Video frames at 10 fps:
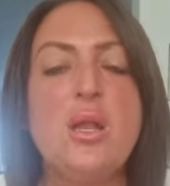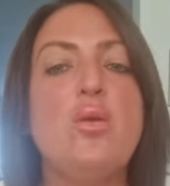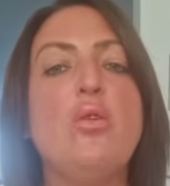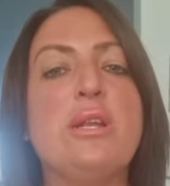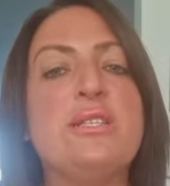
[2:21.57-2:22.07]
But
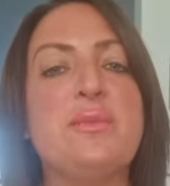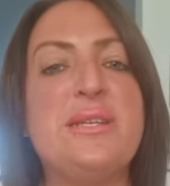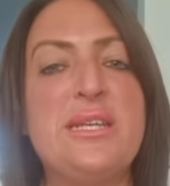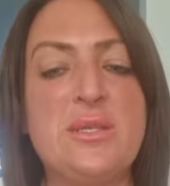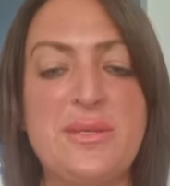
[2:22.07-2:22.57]
all you simply
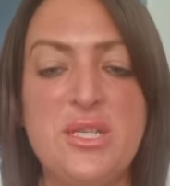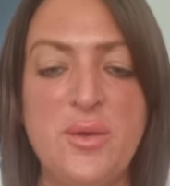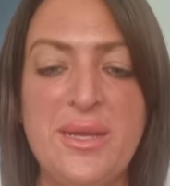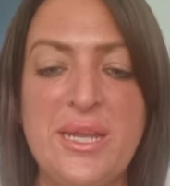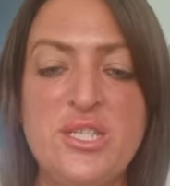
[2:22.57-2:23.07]
need to be
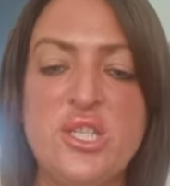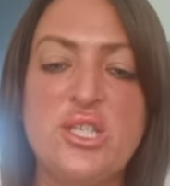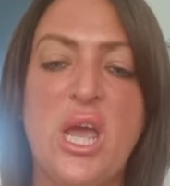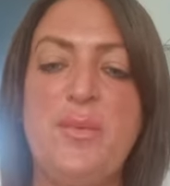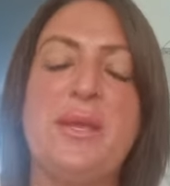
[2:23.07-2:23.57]
doing is just
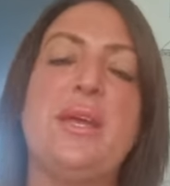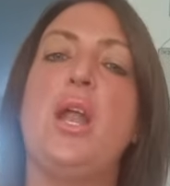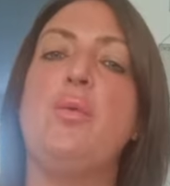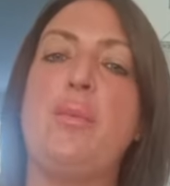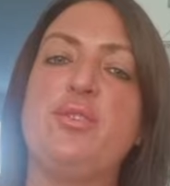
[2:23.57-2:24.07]
typing in
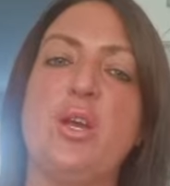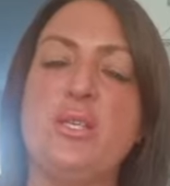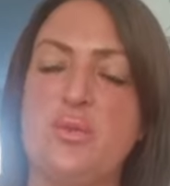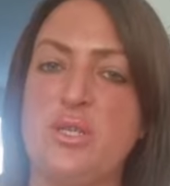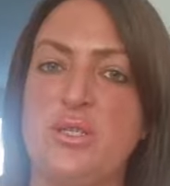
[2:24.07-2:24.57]
our web
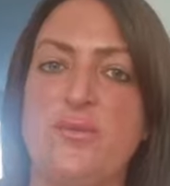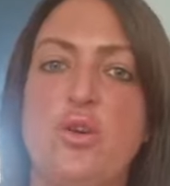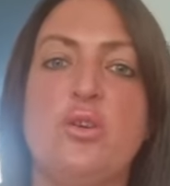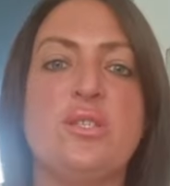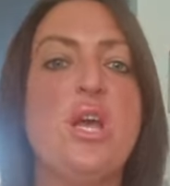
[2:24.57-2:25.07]
address, which is of
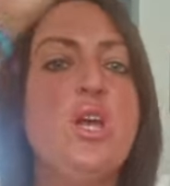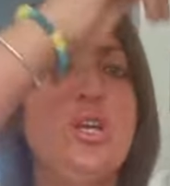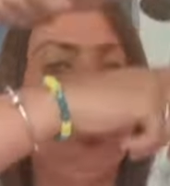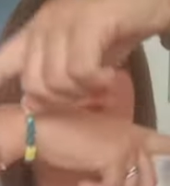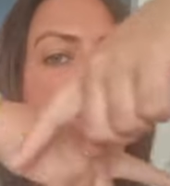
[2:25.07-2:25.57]
course
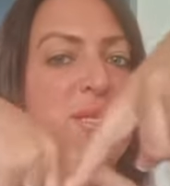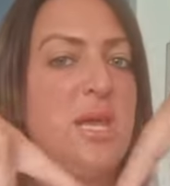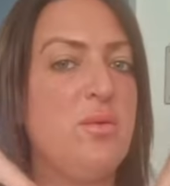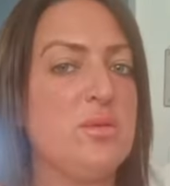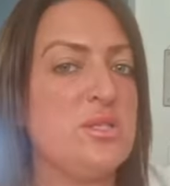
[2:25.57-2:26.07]
just
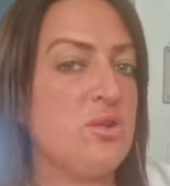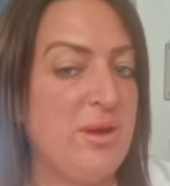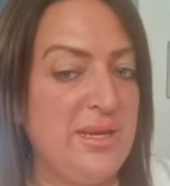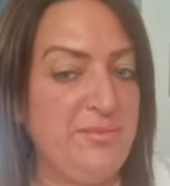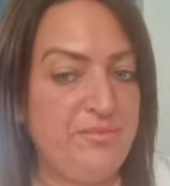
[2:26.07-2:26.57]
here on
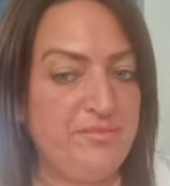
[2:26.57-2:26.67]
screen.